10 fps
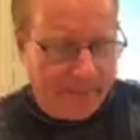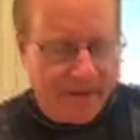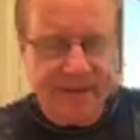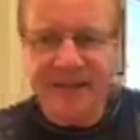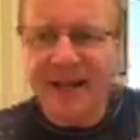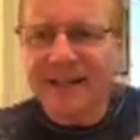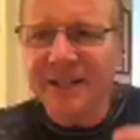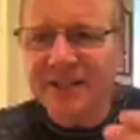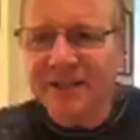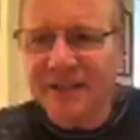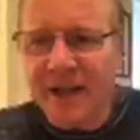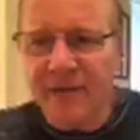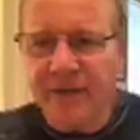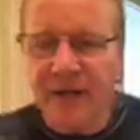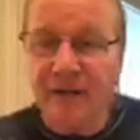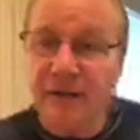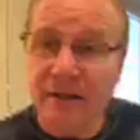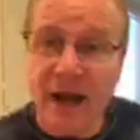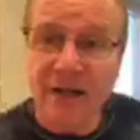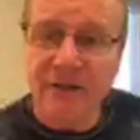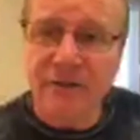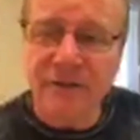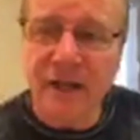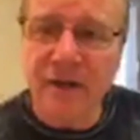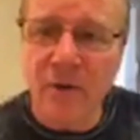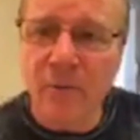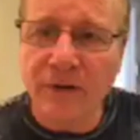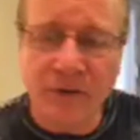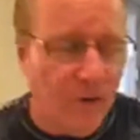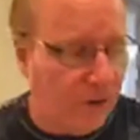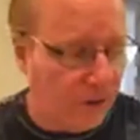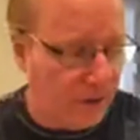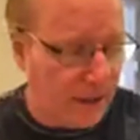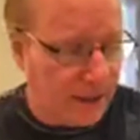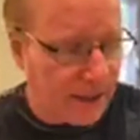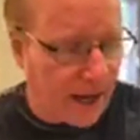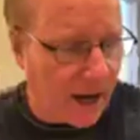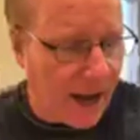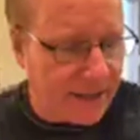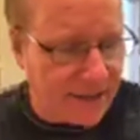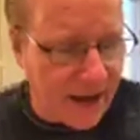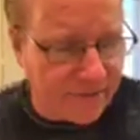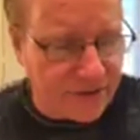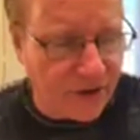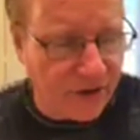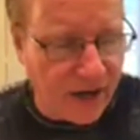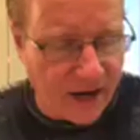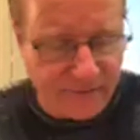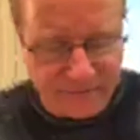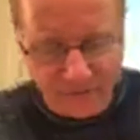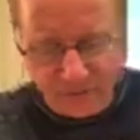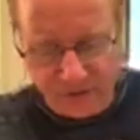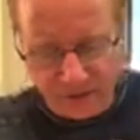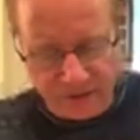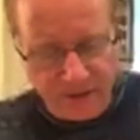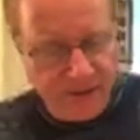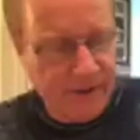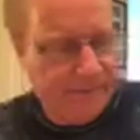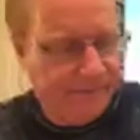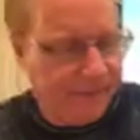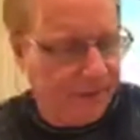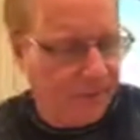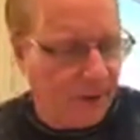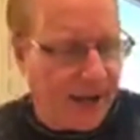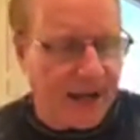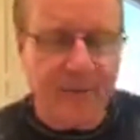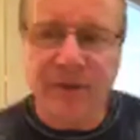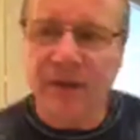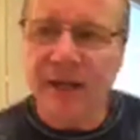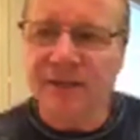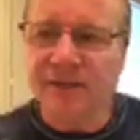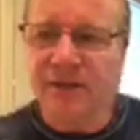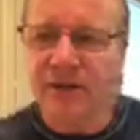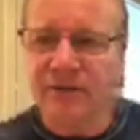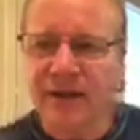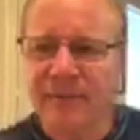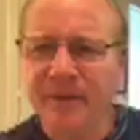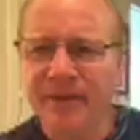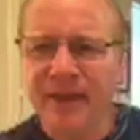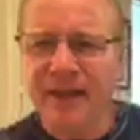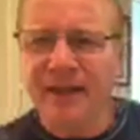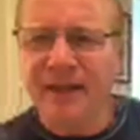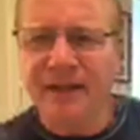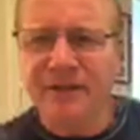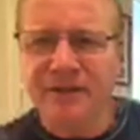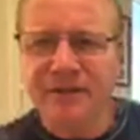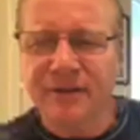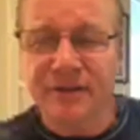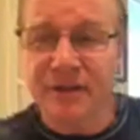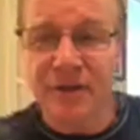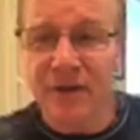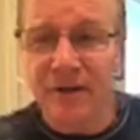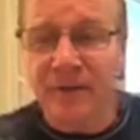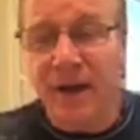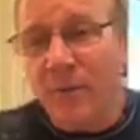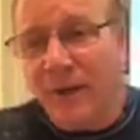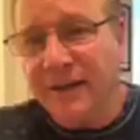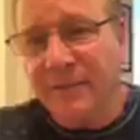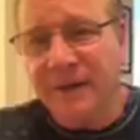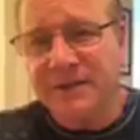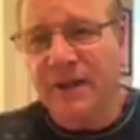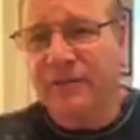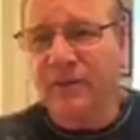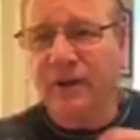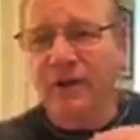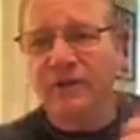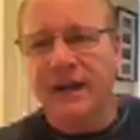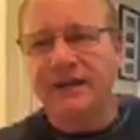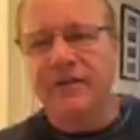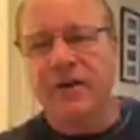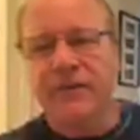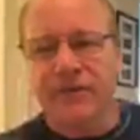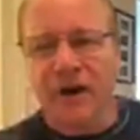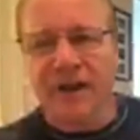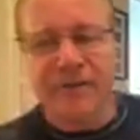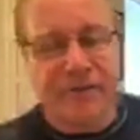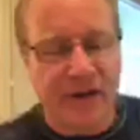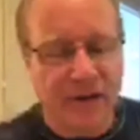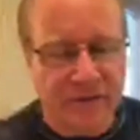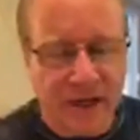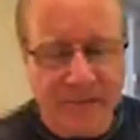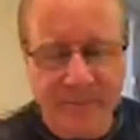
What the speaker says: the technicians down there, the doctors, they know what dog has to have a certain kind of food and what animal likes a certain type of thing. And it's incredible. I went there myself. We're going to go down there on Friday and videotape